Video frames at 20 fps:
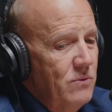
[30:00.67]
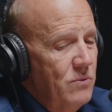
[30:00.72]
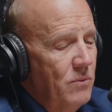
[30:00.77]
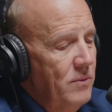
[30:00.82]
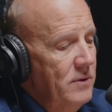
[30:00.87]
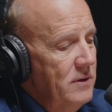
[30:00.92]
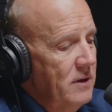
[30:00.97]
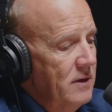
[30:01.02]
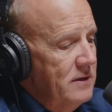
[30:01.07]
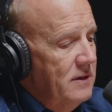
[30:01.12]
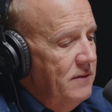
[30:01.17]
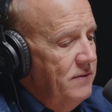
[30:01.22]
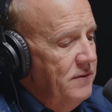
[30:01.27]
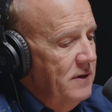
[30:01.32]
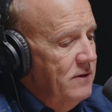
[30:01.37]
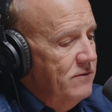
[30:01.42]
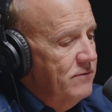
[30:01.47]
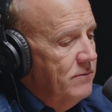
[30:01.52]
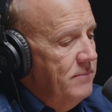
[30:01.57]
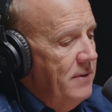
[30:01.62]
when we look at
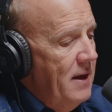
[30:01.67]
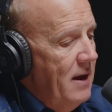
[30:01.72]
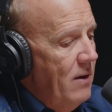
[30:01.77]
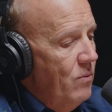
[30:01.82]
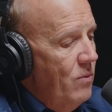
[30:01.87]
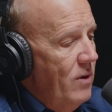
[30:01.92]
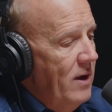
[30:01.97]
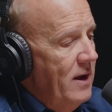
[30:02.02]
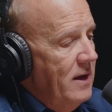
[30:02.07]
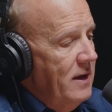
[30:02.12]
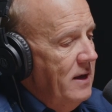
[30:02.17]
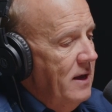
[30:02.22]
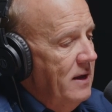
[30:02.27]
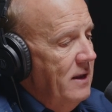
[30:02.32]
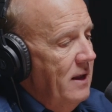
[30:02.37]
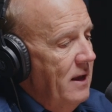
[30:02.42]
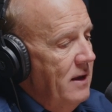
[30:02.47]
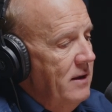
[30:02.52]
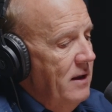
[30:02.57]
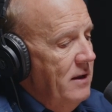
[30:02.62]
things from that way,
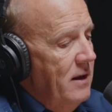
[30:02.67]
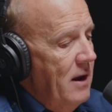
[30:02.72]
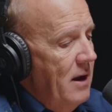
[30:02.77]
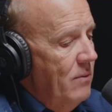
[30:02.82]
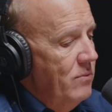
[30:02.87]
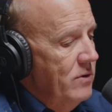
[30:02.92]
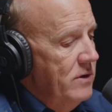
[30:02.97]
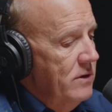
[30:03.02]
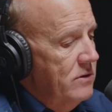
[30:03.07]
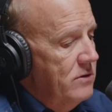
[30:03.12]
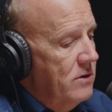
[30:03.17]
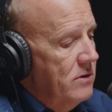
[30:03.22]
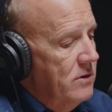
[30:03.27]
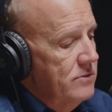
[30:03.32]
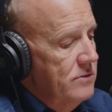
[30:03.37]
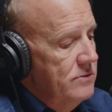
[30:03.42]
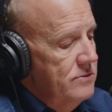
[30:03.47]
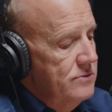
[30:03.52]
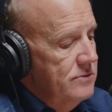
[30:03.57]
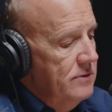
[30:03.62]
and I would
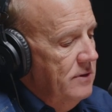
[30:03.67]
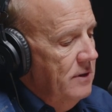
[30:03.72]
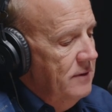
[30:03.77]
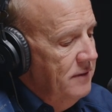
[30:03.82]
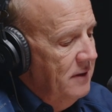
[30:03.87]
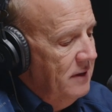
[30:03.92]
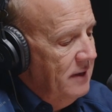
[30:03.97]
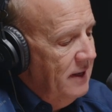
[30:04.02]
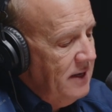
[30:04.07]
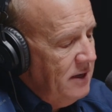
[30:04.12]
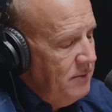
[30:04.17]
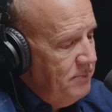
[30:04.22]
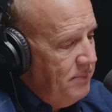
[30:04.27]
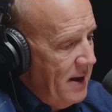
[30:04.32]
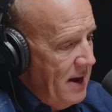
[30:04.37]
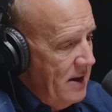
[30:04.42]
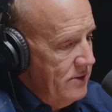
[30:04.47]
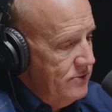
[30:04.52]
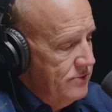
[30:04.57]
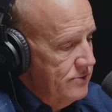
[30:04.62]
encourage the lead
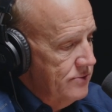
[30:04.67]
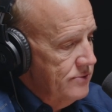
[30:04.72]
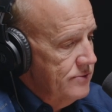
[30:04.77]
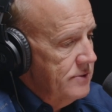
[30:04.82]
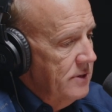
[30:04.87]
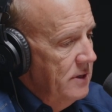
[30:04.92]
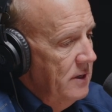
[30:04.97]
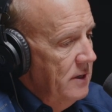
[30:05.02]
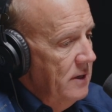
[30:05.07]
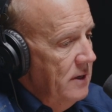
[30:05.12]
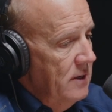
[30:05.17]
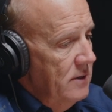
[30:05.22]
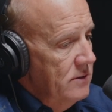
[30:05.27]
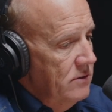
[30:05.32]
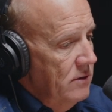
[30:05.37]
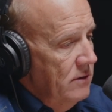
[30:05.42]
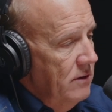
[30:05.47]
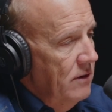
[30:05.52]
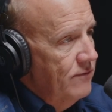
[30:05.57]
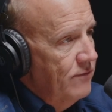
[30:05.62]
pastors
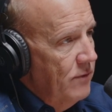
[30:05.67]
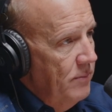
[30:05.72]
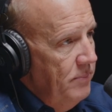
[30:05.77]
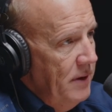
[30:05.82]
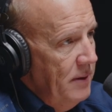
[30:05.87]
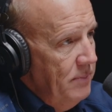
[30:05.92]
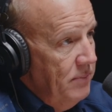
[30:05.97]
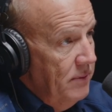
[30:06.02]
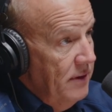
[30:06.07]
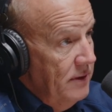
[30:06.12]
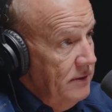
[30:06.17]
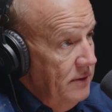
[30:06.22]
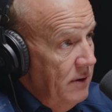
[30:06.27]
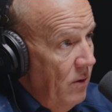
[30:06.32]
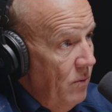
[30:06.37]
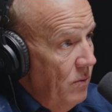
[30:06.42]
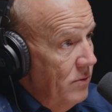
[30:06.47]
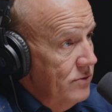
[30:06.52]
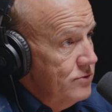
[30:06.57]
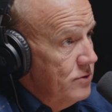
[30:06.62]
to look for people that
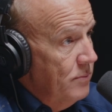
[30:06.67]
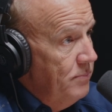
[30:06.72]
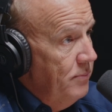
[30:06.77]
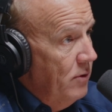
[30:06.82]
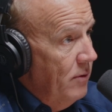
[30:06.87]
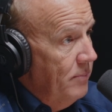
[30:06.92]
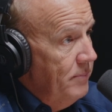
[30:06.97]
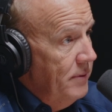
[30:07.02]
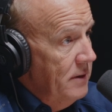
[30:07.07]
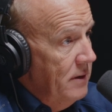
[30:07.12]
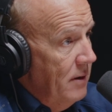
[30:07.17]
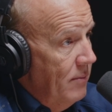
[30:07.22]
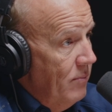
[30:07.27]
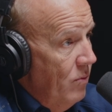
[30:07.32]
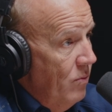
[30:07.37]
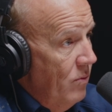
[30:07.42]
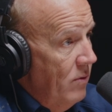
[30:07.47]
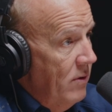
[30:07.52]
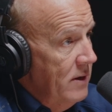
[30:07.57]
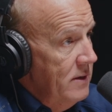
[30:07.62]
don't want your pulpit, number
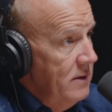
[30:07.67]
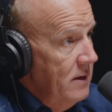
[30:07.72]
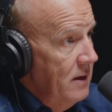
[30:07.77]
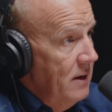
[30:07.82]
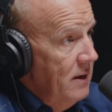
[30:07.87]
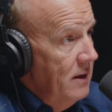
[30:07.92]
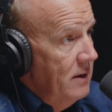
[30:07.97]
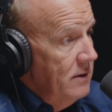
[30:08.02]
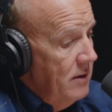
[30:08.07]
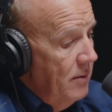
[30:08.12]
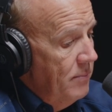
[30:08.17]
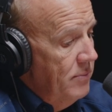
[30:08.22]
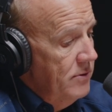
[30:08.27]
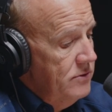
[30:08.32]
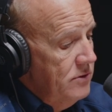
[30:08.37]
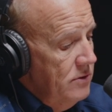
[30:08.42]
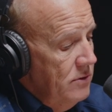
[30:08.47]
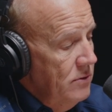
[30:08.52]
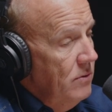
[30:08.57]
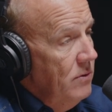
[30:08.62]
one. Number
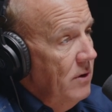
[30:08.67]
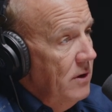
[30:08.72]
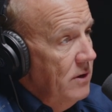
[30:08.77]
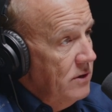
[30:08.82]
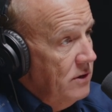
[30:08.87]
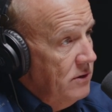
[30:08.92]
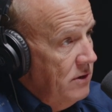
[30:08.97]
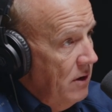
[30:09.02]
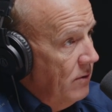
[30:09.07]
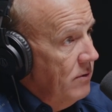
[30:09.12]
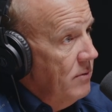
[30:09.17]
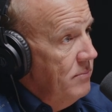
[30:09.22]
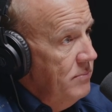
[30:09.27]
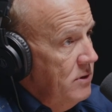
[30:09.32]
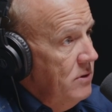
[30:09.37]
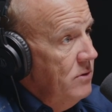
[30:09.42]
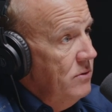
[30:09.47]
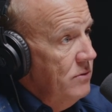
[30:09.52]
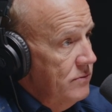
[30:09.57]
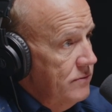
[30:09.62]
two, you don't
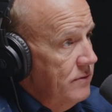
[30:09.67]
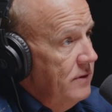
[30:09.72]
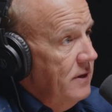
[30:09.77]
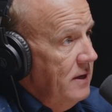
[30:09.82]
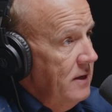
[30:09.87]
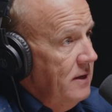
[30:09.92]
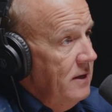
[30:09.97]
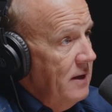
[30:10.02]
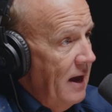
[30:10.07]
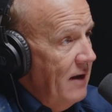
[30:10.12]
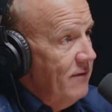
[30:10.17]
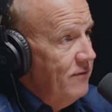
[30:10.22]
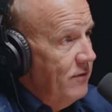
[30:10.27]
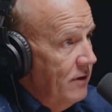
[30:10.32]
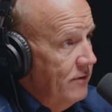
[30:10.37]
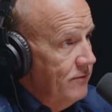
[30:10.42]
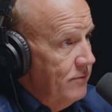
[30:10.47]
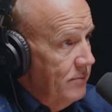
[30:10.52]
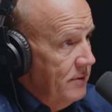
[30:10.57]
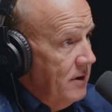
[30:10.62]
abuse the "I've
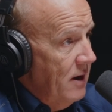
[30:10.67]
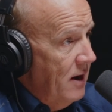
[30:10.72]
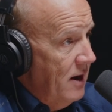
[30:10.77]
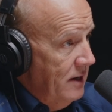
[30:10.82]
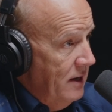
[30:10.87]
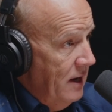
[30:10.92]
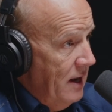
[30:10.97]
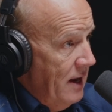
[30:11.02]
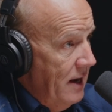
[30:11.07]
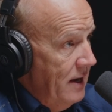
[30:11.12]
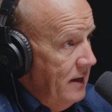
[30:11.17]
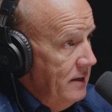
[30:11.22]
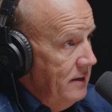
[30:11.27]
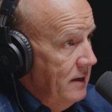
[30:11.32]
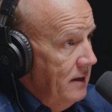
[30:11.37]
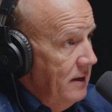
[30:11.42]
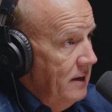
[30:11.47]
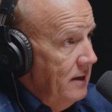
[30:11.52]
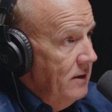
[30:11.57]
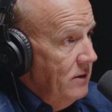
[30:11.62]
heard from God" line.
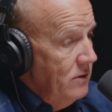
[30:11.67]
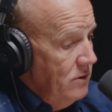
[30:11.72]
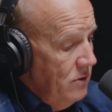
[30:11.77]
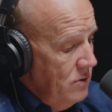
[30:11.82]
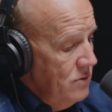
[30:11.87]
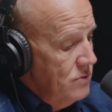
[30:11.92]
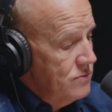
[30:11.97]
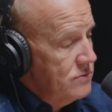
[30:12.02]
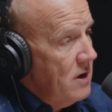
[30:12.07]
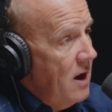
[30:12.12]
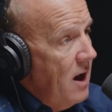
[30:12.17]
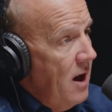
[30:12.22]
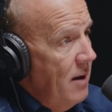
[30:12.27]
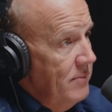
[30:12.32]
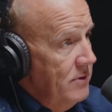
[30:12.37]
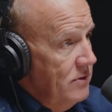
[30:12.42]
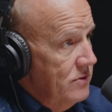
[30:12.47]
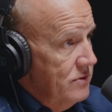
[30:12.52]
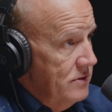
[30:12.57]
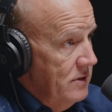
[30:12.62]
Mm-hmm. You use
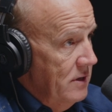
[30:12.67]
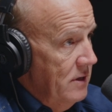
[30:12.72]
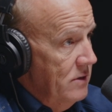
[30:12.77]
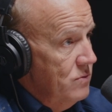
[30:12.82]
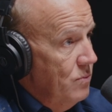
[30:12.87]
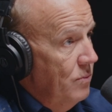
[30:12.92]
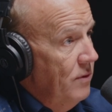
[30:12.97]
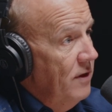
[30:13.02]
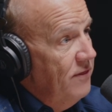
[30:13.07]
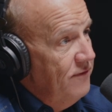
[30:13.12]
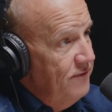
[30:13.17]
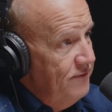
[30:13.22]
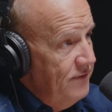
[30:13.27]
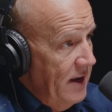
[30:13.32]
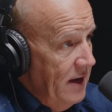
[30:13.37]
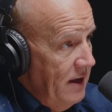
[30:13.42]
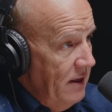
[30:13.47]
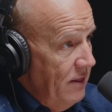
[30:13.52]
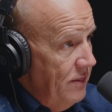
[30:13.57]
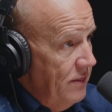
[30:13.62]
common sense with
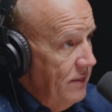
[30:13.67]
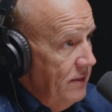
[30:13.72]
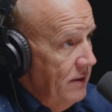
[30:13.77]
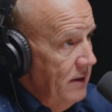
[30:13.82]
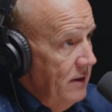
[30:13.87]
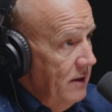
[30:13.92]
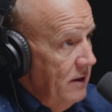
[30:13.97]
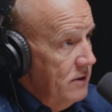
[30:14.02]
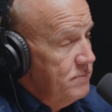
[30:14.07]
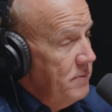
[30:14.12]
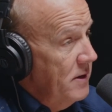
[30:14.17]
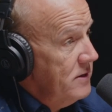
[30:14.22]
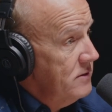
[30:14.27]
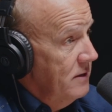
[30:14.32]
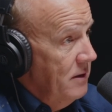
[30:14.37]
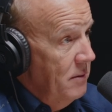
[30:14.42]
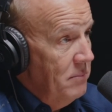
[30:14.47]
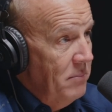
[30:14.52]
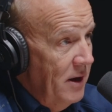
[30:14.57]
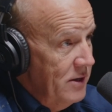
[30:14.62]
faith,
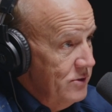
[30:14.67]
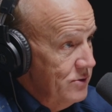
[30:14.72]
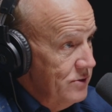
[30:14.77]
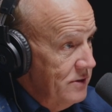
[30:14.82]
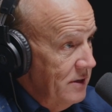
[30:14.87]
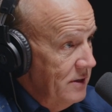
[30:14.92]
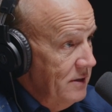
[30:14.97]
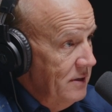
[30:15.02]
especially in budgeting.